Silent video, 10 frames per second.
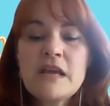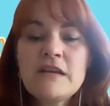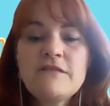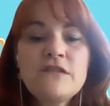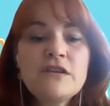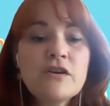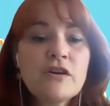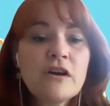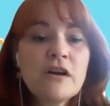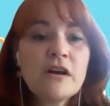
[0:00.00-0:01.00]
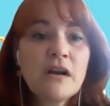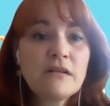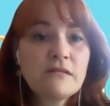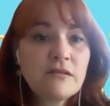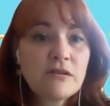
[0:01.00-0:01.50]
If your
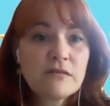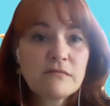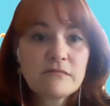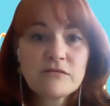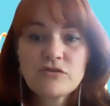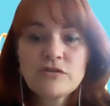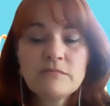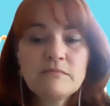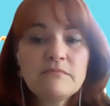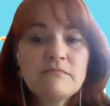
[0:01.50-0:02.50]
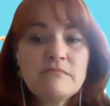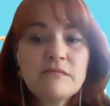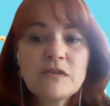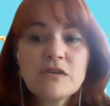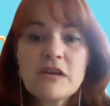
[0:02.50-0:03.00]
troop
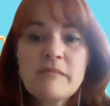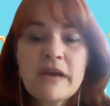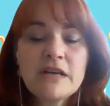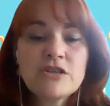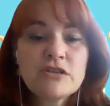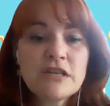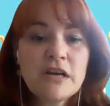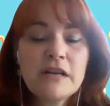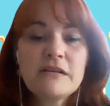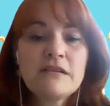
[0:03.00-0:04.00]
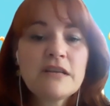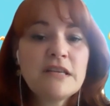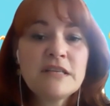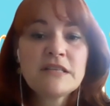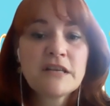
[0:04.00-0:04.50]
cookie manager is
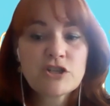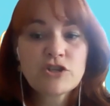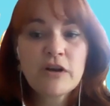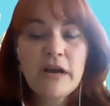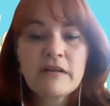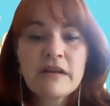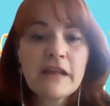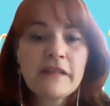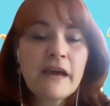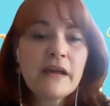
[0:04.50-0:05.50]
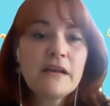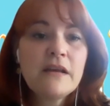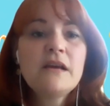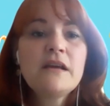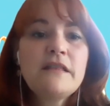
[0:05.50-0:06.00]
not sure how to get that,
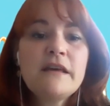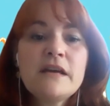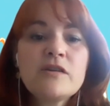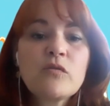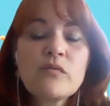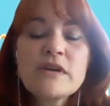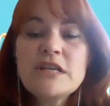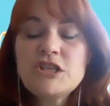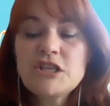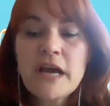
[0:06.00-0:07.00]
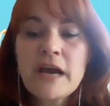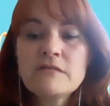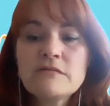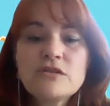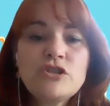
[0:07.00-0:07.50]
then reach
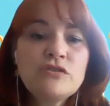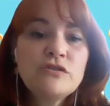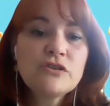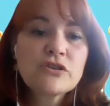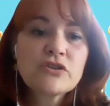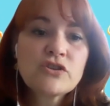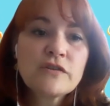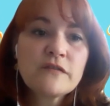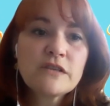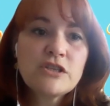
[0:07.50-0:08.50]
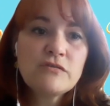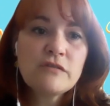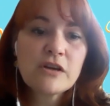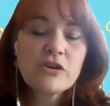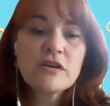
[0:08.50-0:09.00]
out to your service
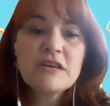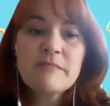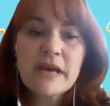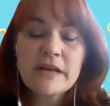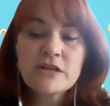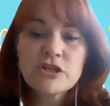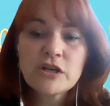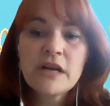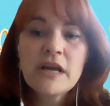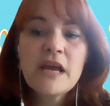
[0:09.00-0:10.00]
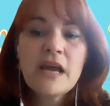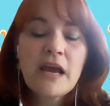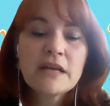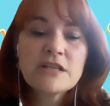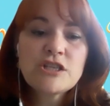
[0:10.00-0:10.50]
unit cookie manager
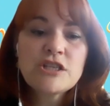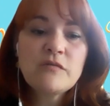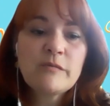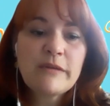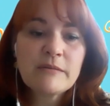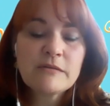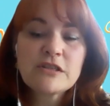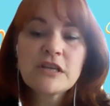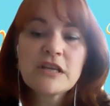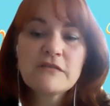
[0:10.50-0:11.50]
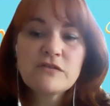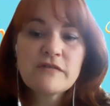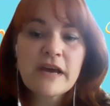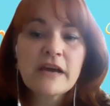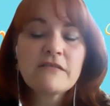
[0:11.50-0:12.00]
and she will be able to give you
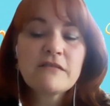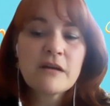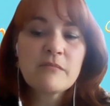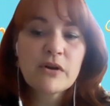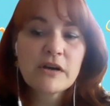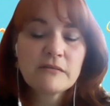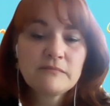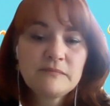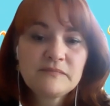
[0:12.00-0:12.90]
that number.